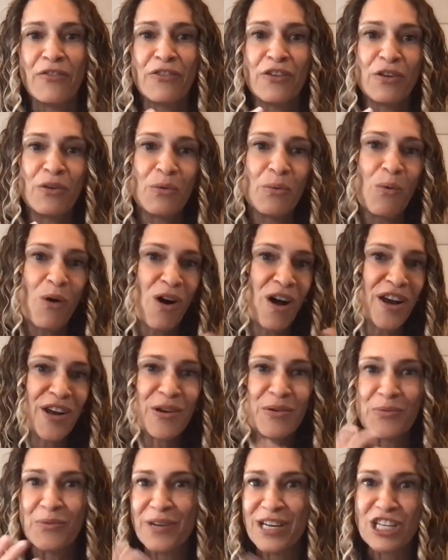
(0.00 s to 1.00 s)
If you want
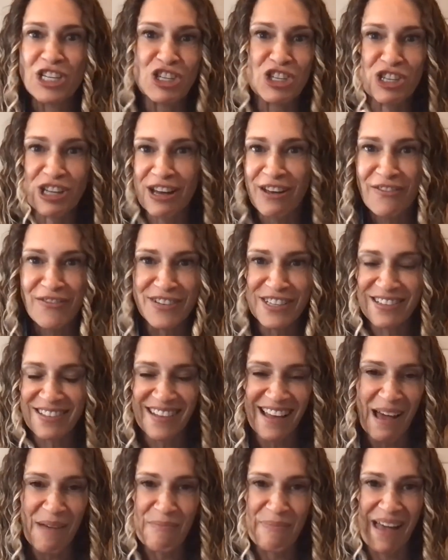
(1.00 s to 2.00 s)
to reshift
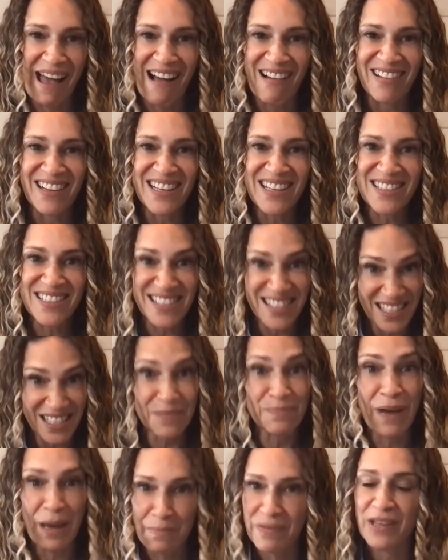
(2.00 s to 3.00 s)
that balance,
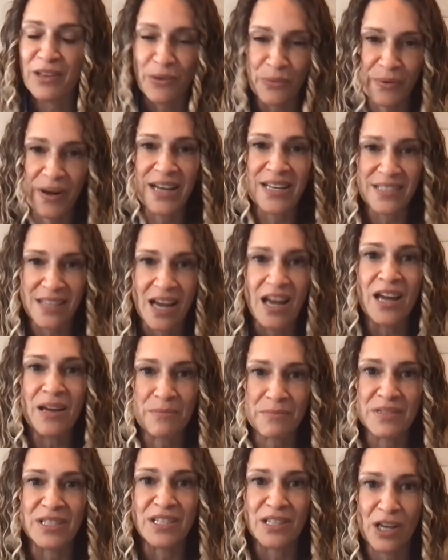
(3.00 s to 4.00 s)
this might be the right
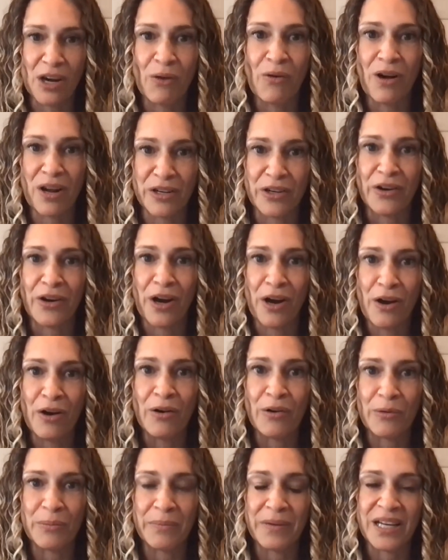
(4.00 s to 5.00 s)
time to go on your
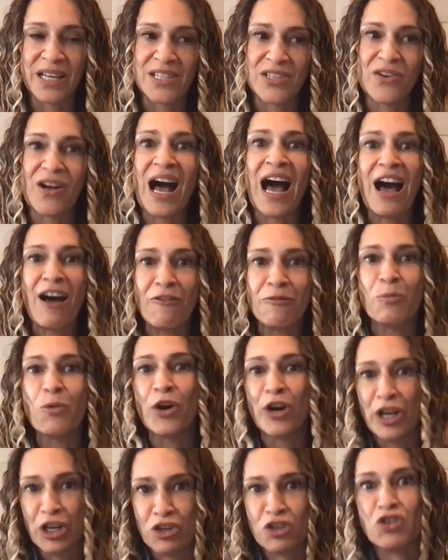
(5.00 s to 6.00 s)
own because you'll have
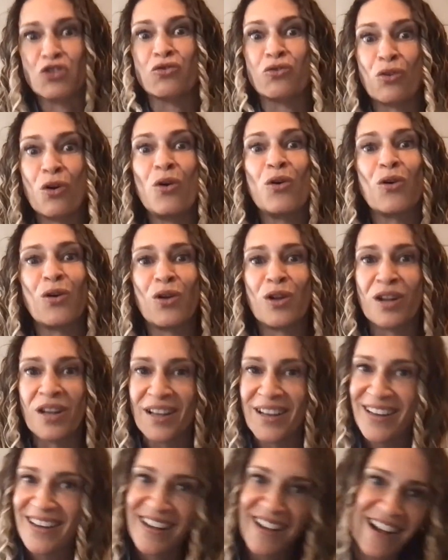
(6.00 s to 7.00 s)
more
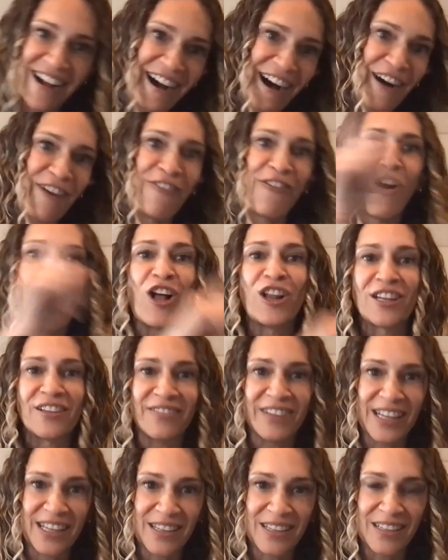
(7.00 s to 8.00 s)
control of
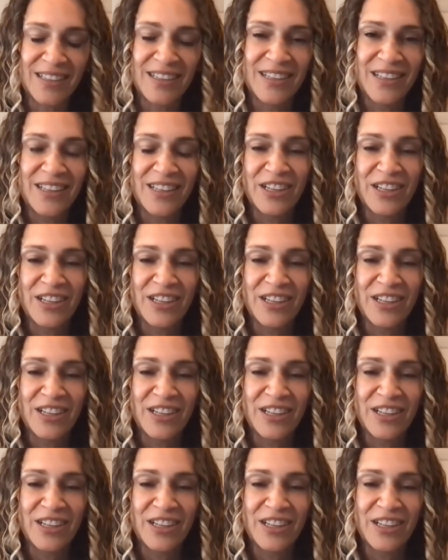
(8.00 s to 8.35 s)
all of it.